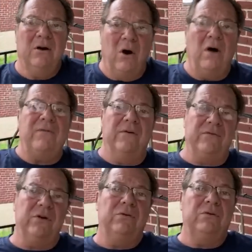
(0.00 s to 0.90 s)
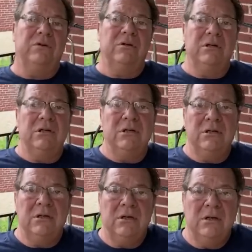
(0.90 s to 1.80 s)
off of you.
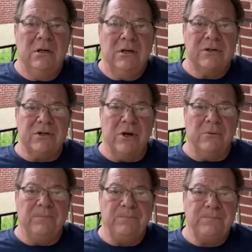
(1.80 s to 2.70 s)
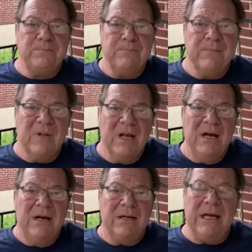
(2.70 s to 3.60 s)
So,
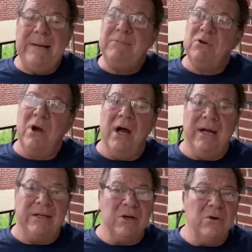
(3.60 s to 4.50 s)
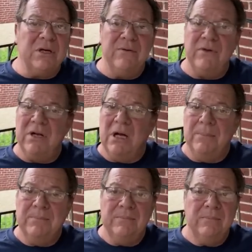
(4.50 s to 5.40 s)
keep trying. Don't give it up.
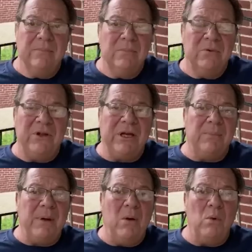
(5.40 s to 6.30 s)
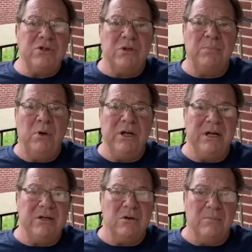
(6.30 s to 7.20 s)
Think about what you're putting
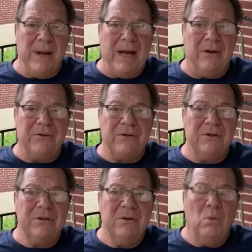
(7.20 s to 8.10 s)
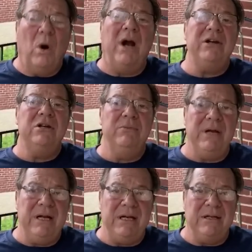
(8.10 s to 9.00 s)
in your mouth. Why are you
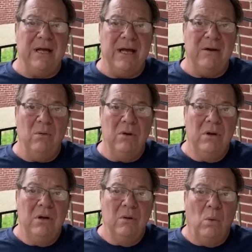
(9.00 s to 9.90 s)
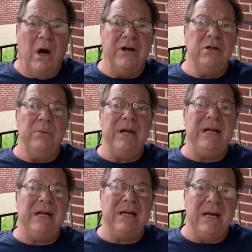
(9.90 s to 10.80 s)
eating that? Why are you
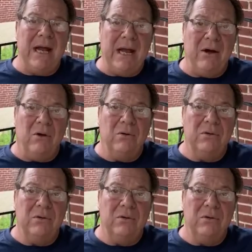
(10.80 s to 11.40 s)
eating it now?